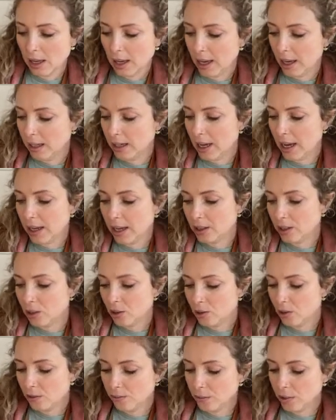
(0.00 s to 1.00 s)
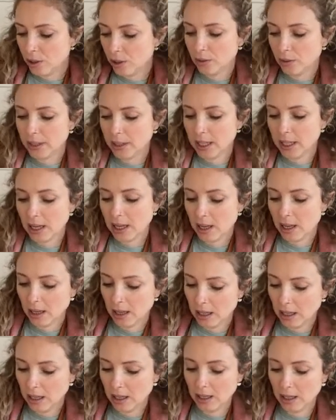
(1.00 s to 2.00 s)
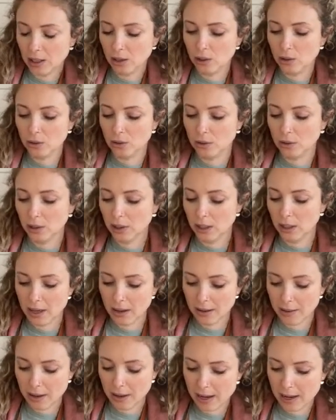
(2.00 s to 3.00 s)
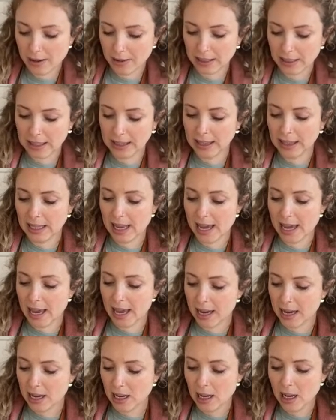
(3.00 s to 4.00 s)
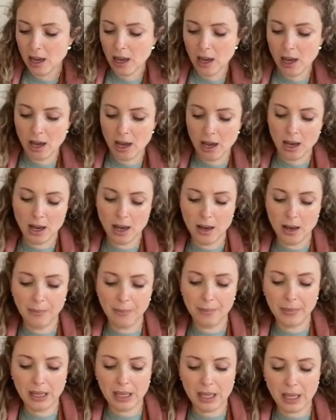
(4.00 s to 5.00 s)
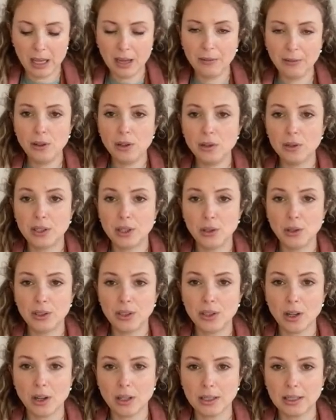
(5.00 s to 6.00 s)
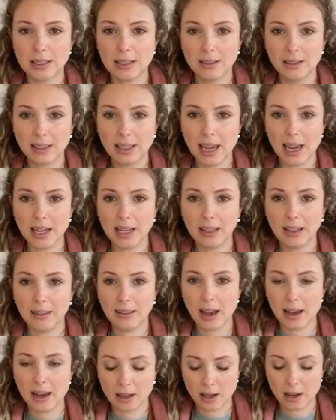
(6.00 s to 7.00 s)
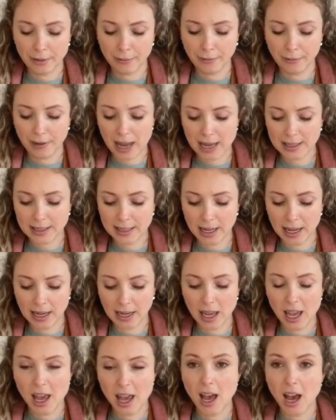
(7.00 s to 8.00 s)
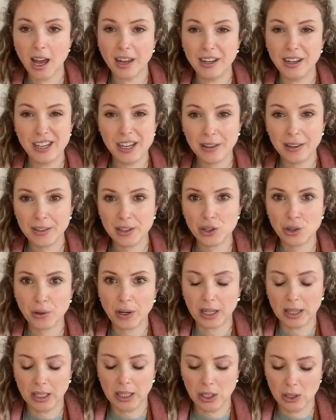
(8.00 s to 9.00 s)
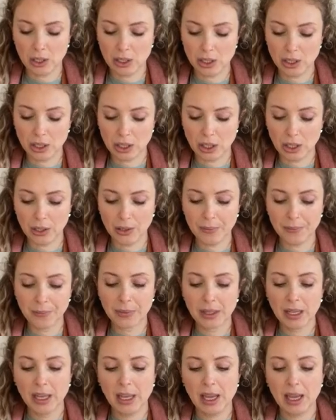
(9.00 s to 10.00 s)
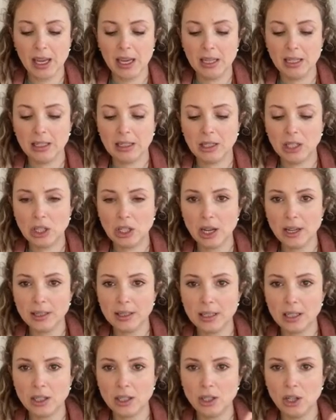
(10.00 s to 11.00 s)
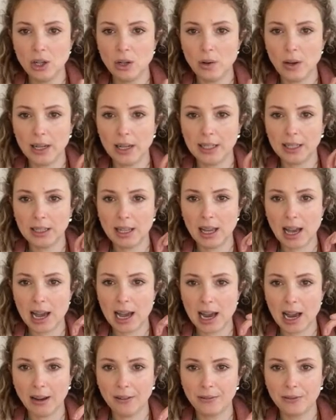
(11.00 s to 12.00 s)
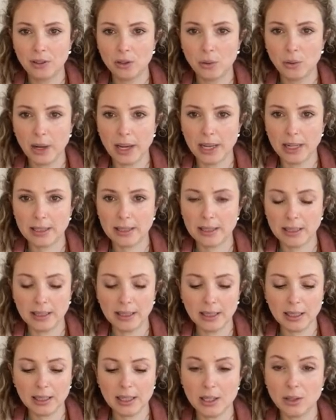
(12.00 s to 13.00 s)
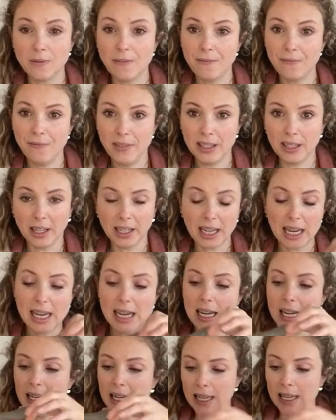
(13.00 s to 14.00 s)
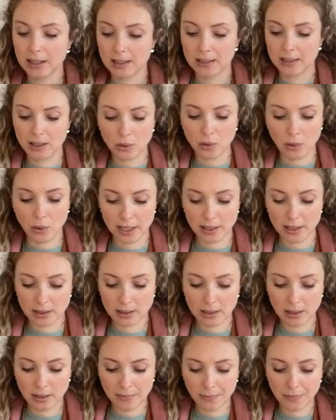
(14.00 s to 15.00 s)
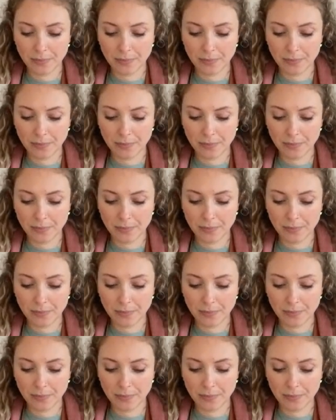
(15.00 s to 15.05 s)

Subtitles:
And as you're rolling your clay, if you do start getting that kind of flattening, another trick that you can do is just do a little half twist, a little like helix twist,